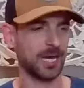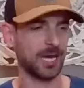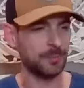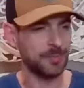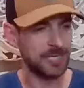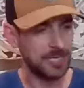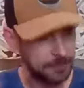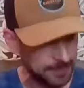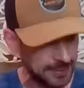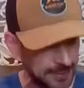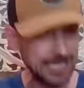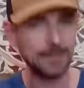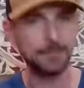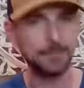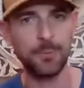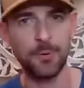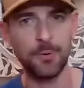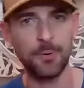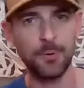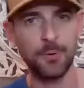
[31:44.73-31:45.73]
How many
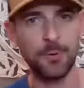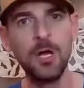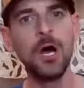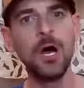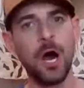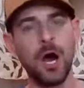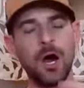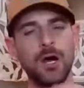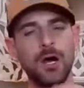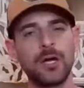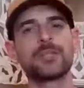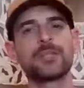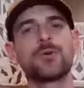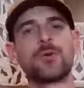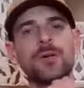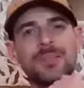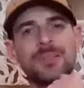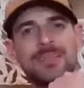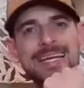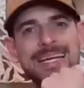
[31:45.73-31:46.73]
people on
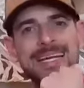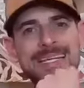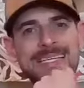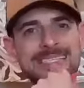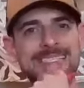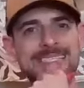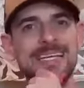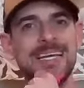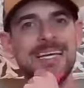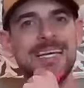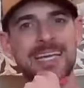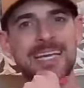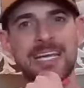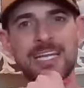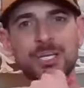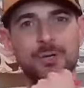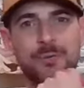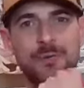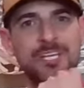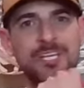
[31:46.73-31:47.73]
your list can
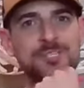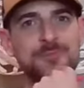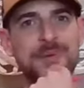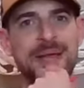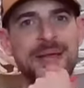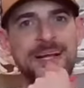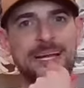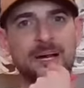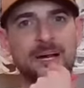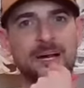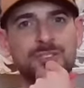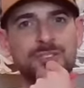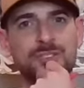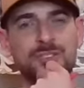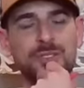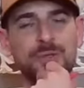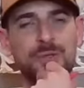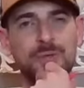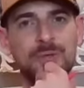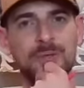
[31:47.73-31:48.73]
you reach back out
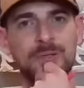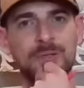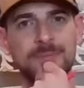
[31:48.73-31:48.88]
to?